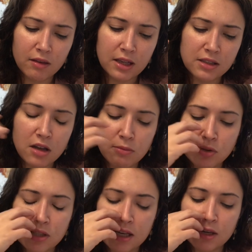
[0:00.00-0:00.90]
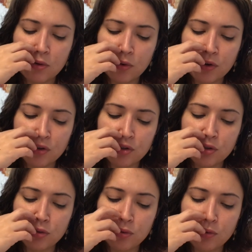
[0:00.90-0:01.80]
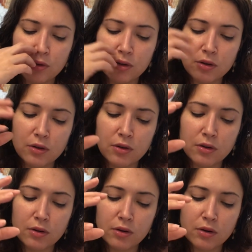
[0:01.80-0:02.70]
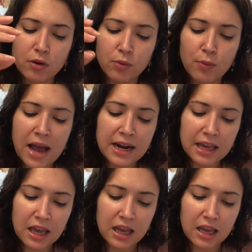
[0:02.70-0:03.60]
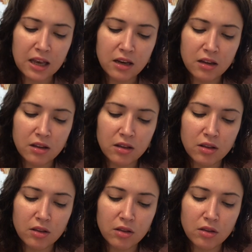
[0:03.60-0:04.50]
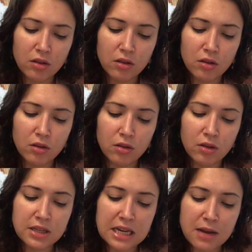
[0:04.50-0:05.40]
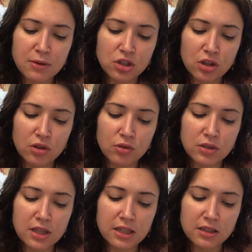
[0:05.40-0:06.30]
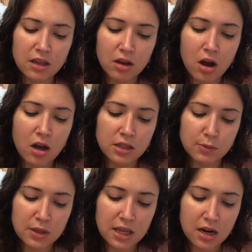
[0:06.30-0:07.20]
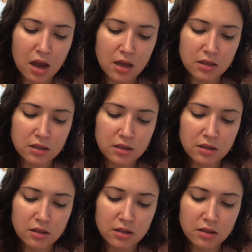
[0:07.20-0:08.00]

it's almost like in order to eradicate the damage that those things can cause within us,